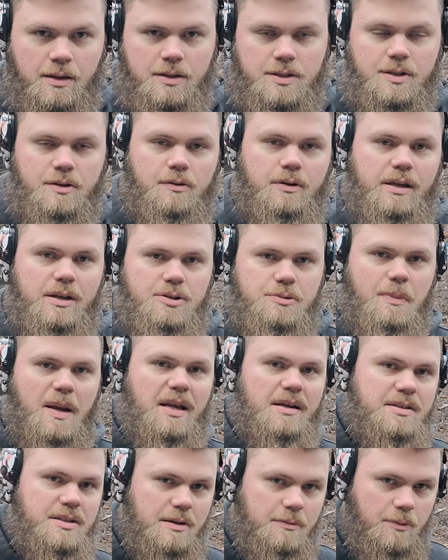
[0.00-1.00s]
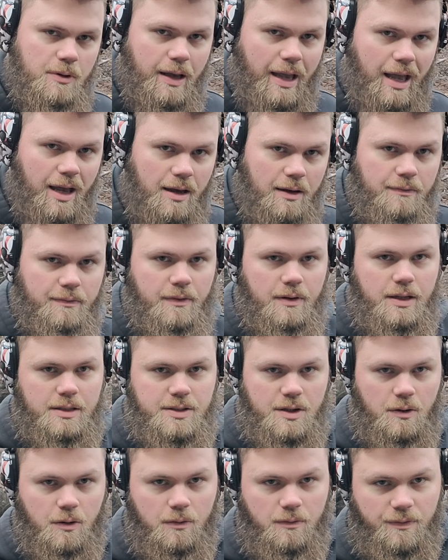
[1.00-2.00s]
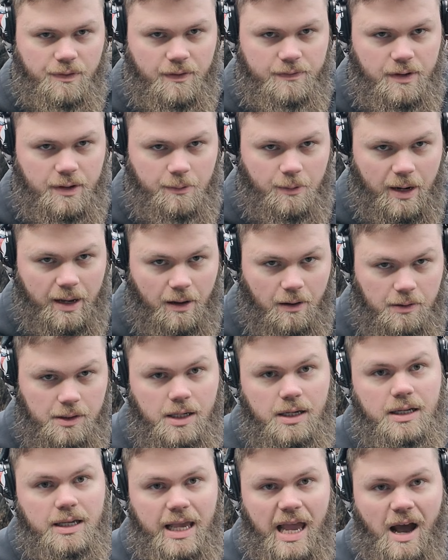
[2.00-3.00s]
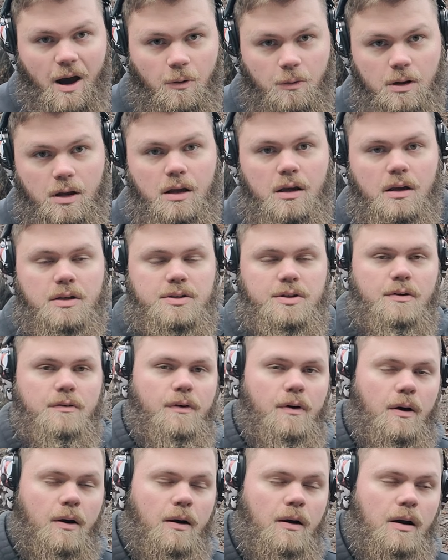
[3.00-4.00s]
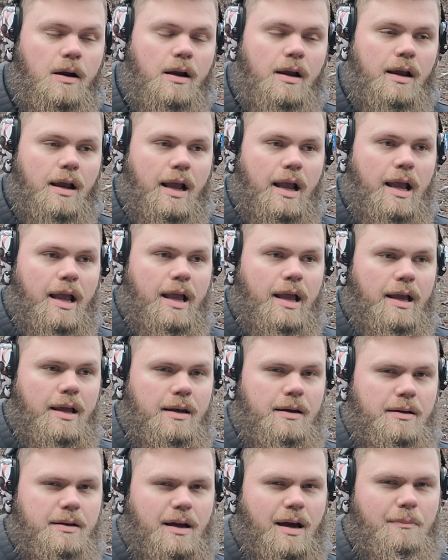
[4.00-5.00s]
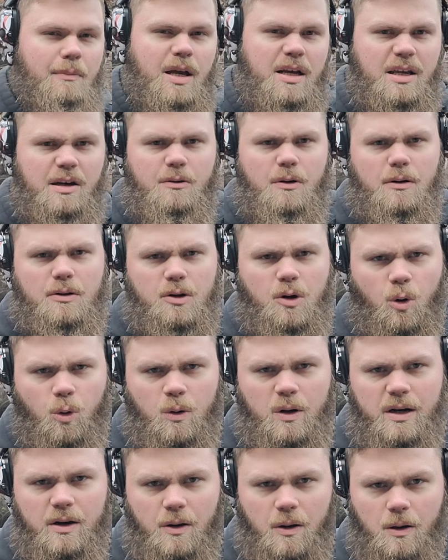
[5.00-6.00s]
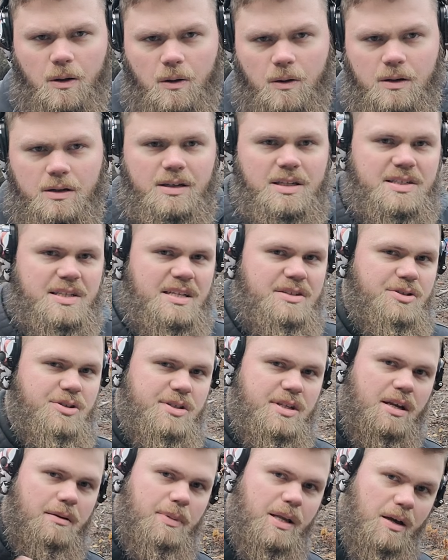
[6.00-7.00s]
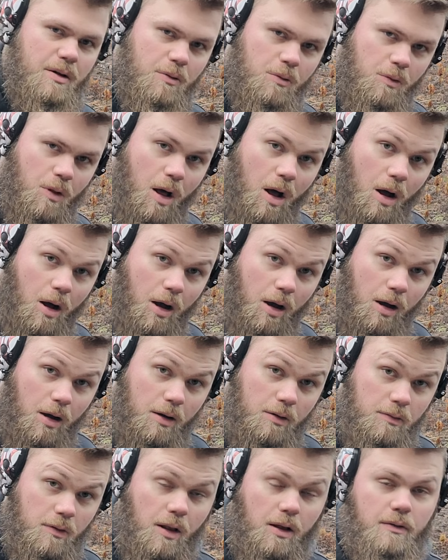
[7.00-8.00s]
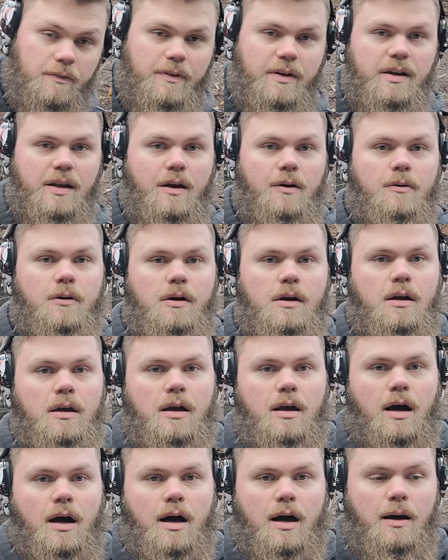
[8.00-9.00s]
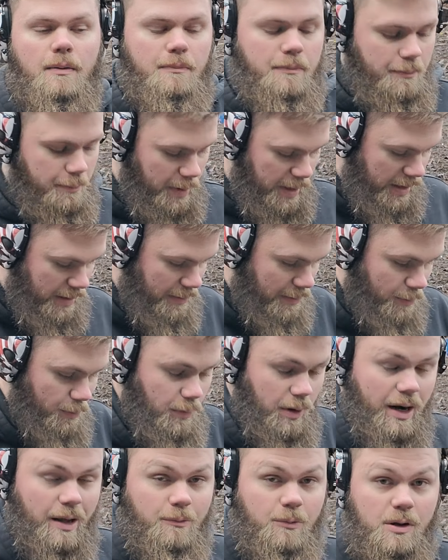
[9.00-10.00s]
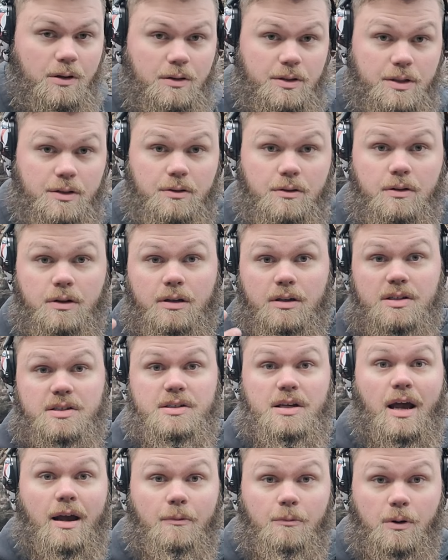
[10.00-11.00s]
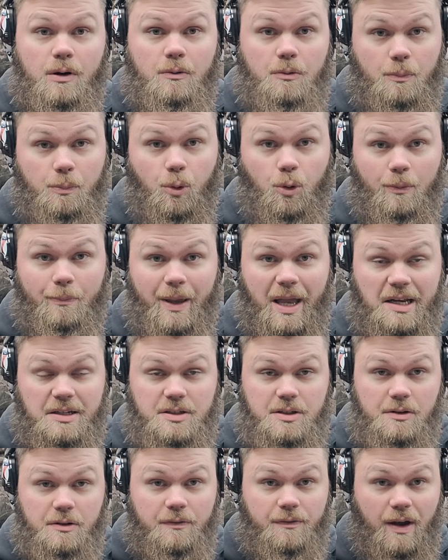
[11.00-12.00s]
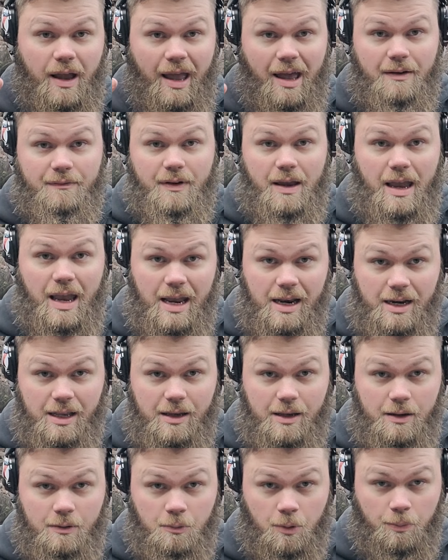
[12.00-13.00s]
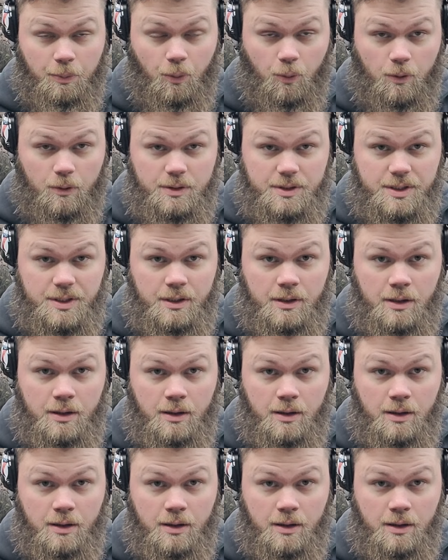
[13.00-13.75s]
So each magazine will have its own 50-round count so far. And I'm not going to record it all because that's just going to be a long video. But what I will do is I will report back to you if I have any reports